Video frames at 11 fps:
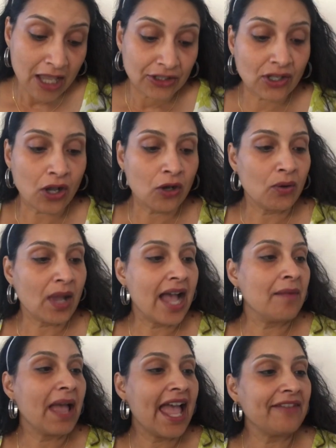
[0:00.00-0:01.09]
So
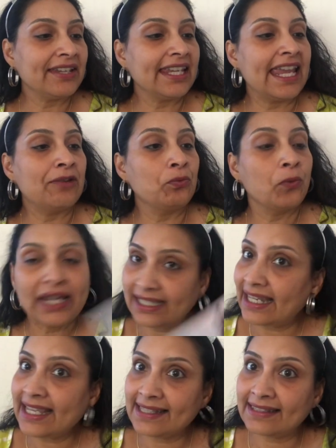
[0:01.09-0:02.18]
having a
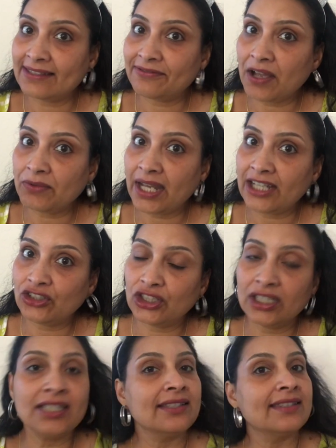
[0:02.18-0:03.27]
weightless
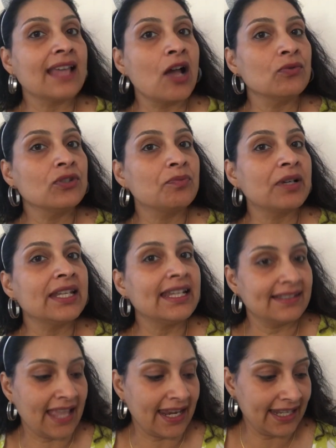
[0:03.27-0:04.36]
foundation sounds pretty
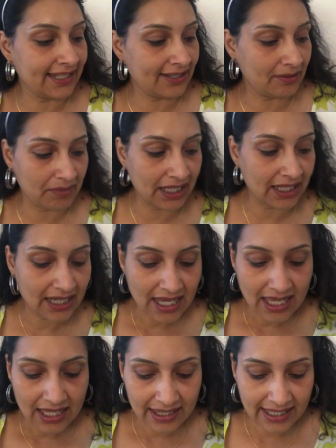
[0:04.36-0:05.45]
exciting to me.
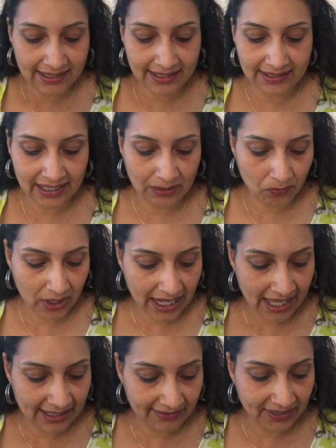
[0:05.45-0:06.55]
Let's see what
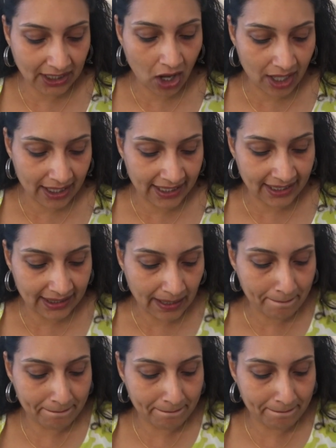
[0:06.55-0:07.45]
else we got in the